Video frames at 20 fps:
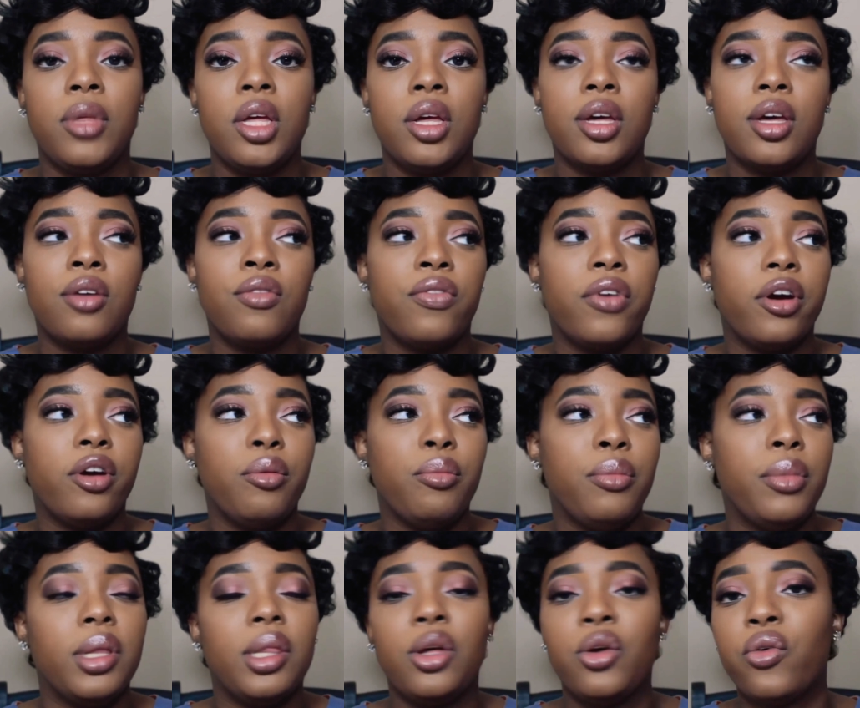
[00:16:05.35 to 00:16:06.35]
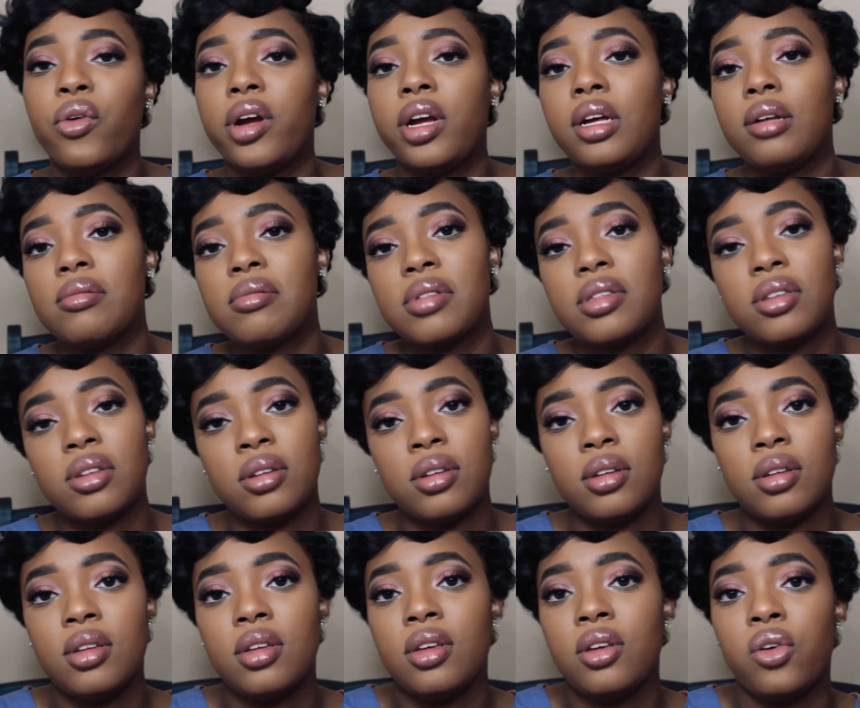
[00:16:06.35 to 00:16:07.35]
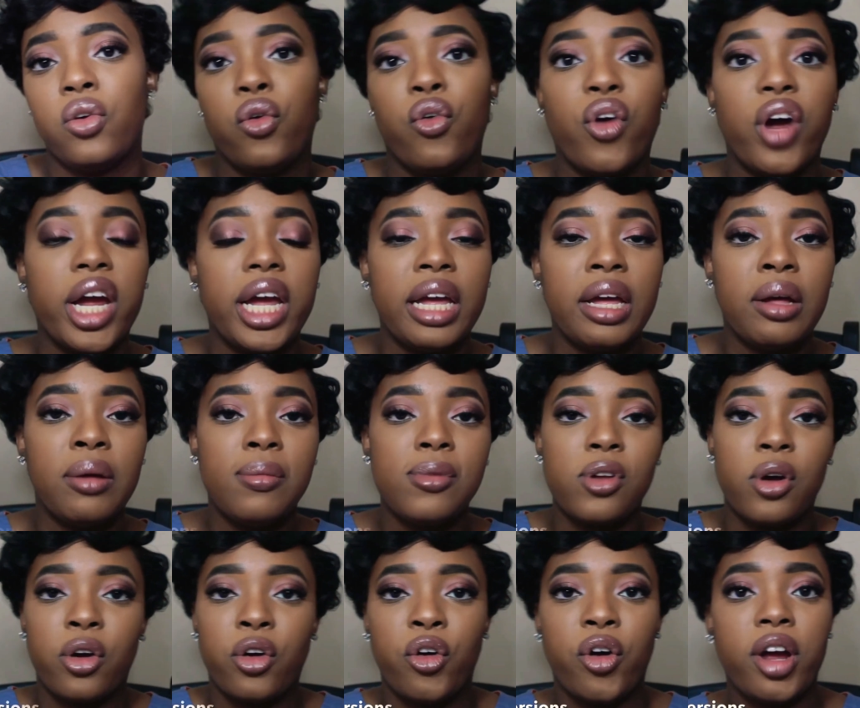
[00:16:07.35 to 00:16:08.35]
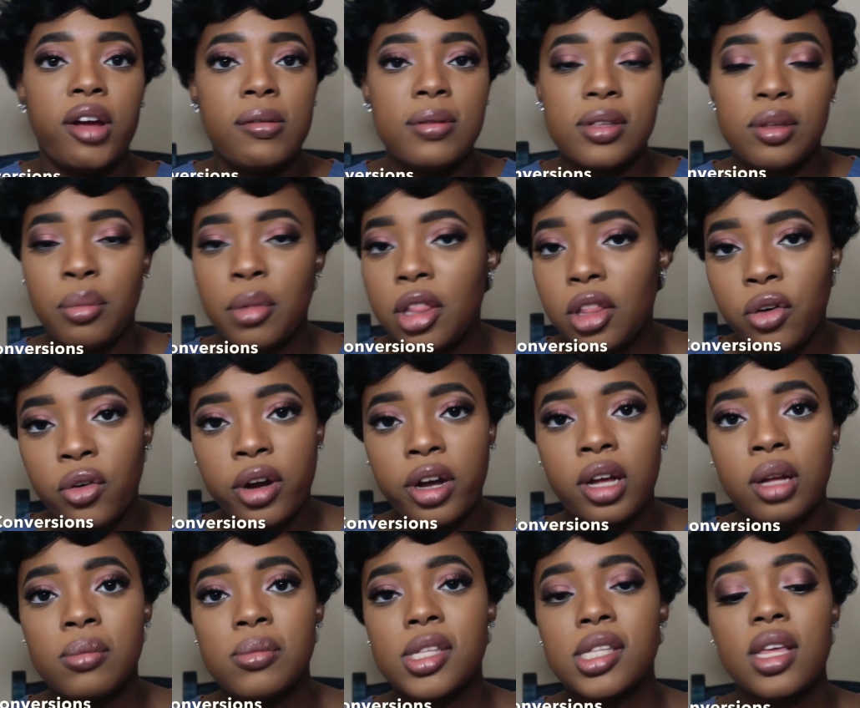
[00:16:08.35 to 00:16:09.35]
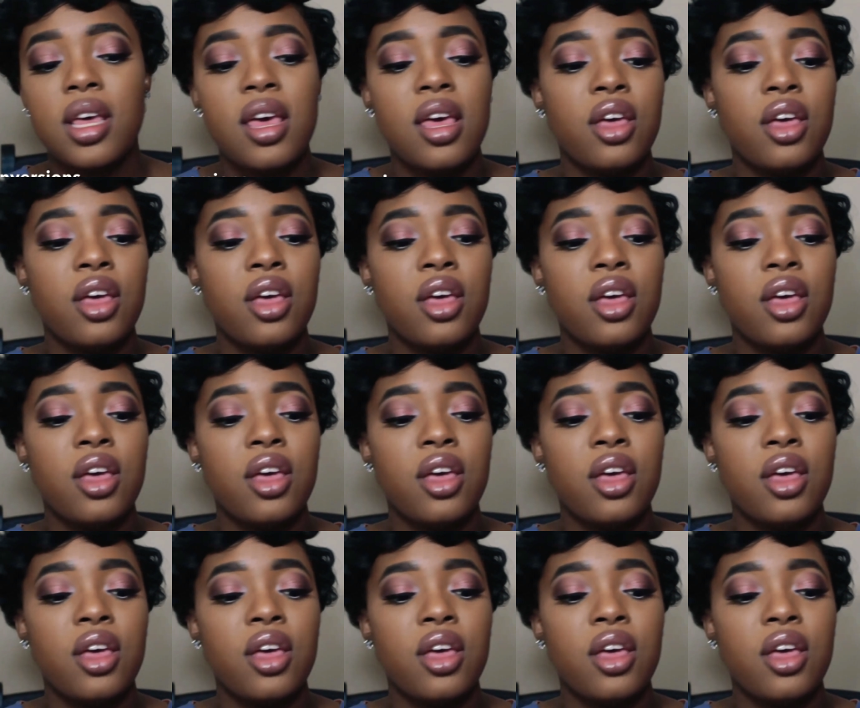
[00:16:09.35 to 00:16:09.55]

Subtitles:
convert milligrams to grams or grams to milligrams,